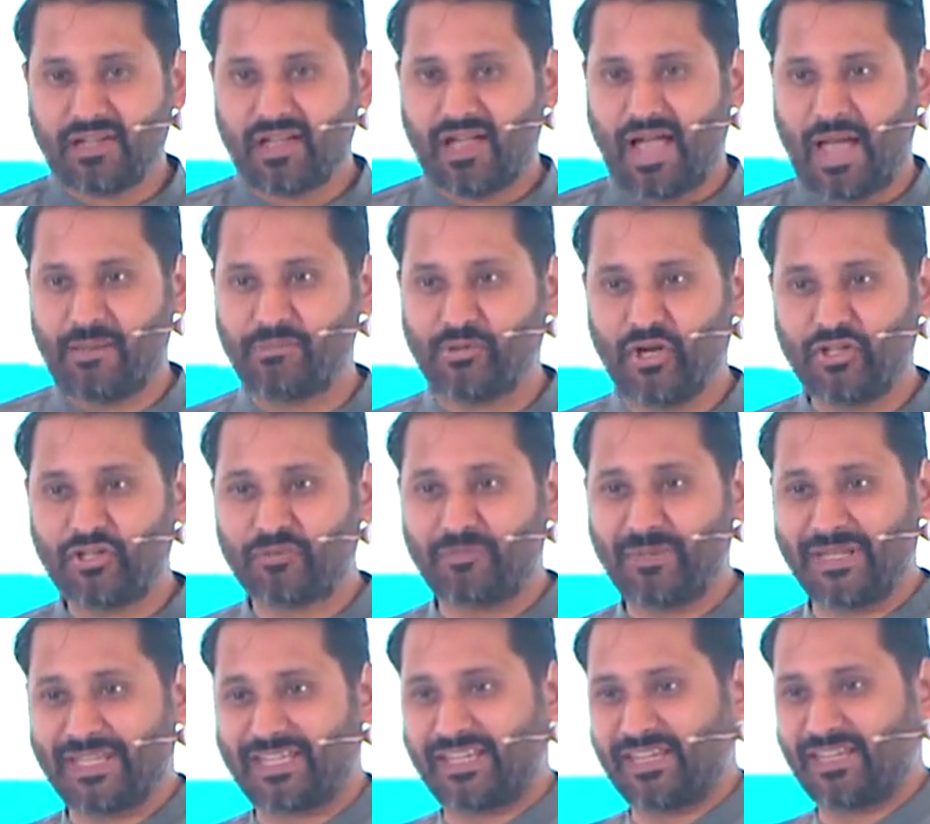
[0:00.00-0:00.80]
I'm not
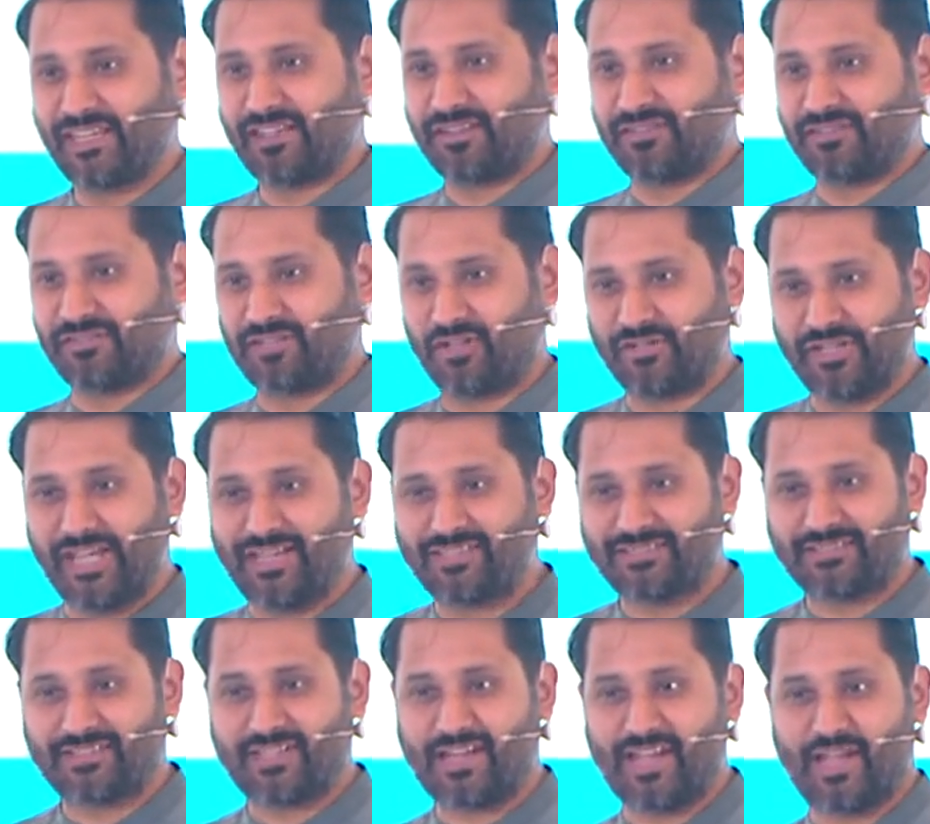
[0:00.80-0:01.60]
speaking, so
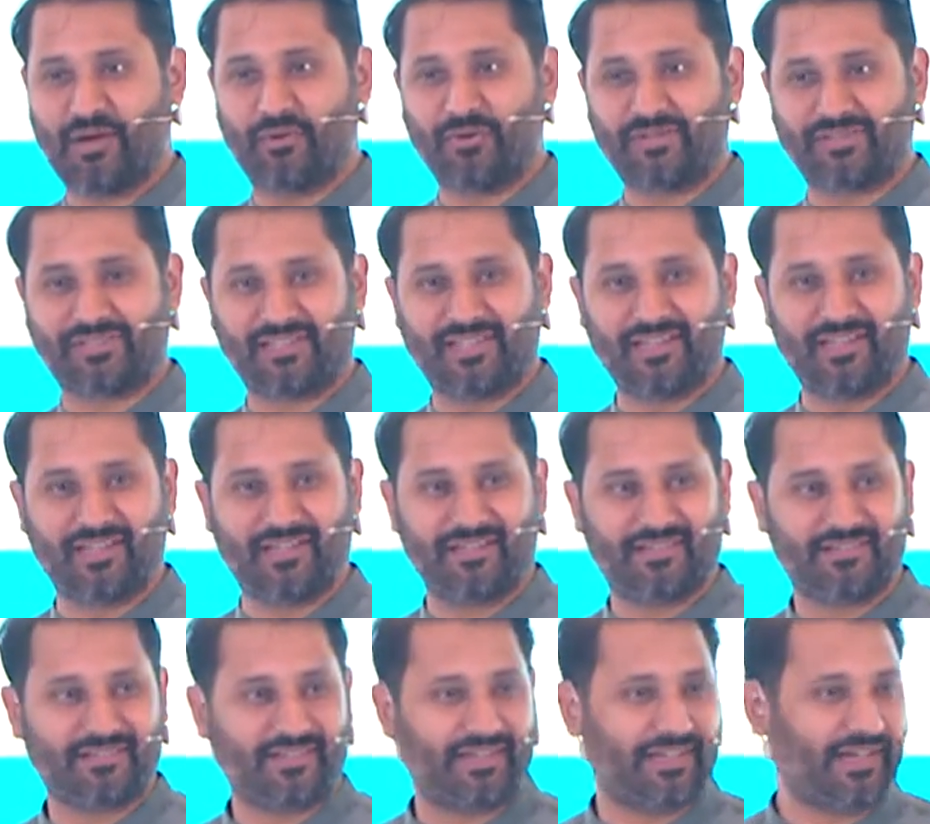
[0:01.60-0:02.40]
yesterday I was
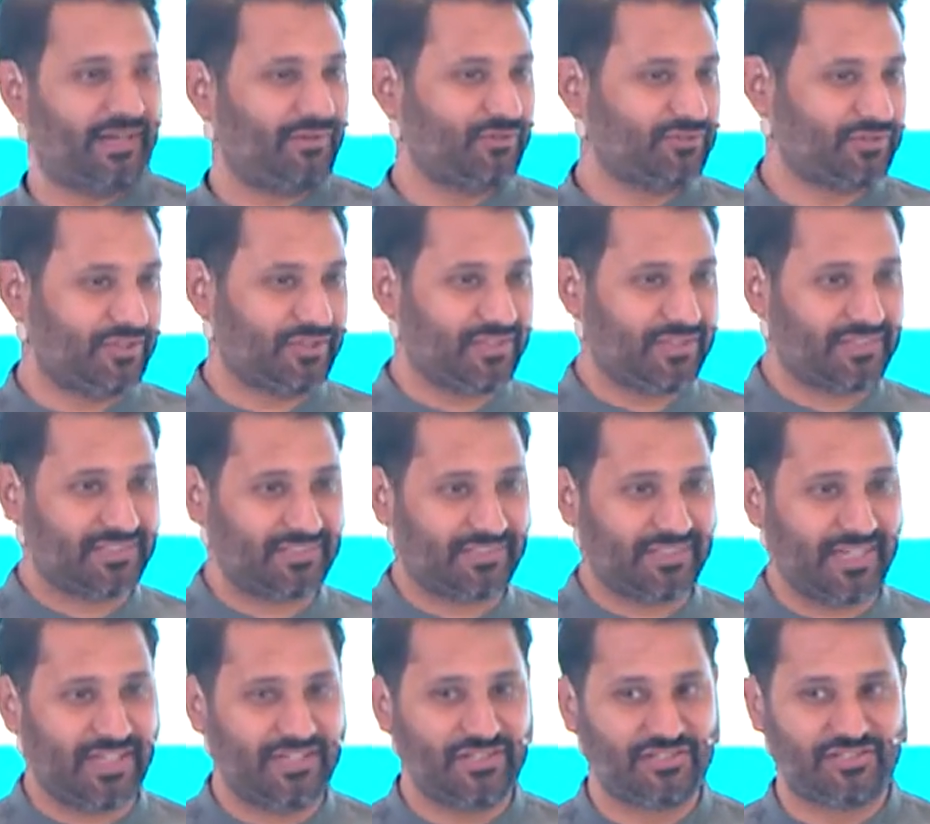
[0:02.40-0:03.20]
here and I was on the
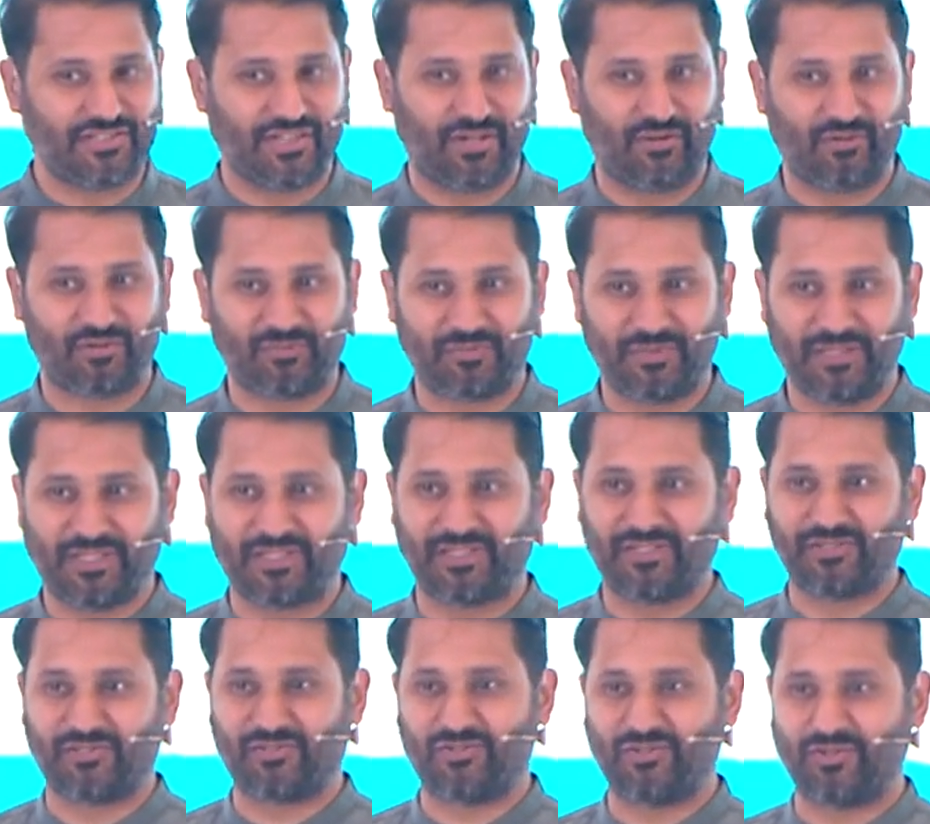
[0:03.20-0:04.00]
stage and I was
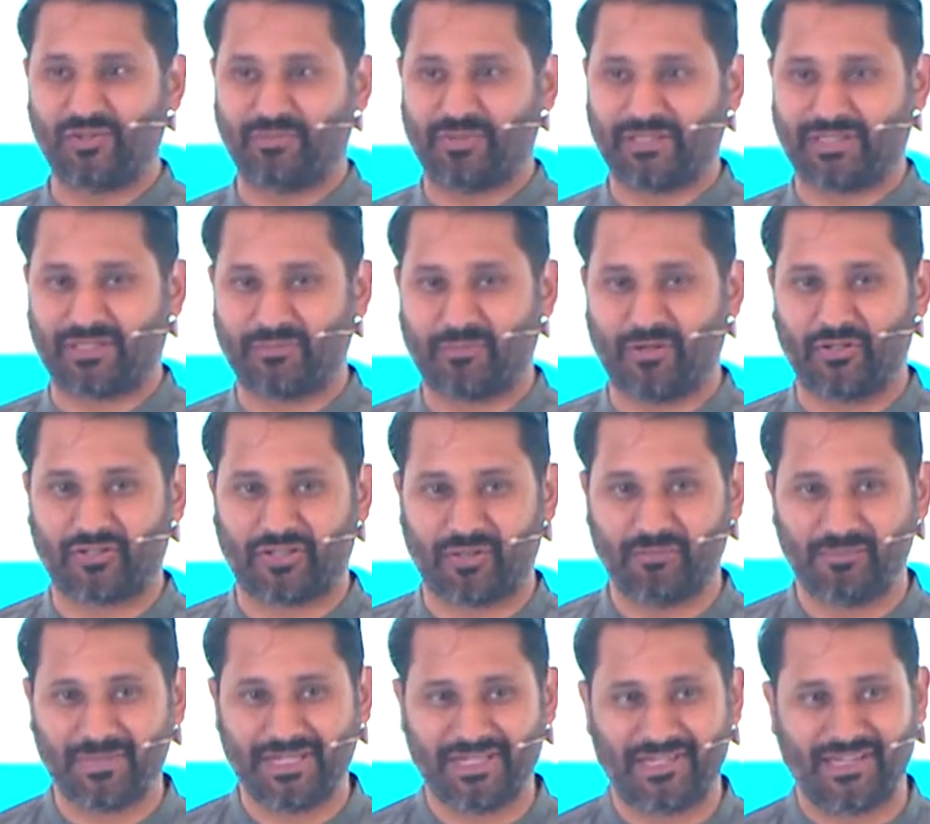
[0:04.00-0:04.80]
speaking to you a bit about
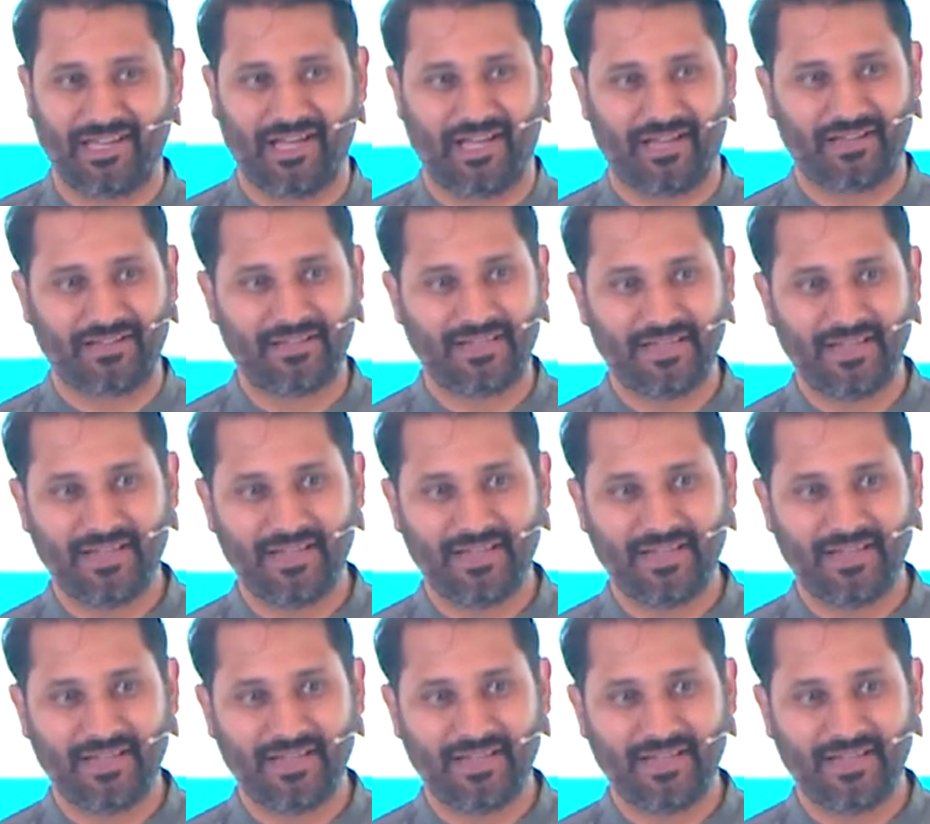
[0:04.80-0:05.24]
the media.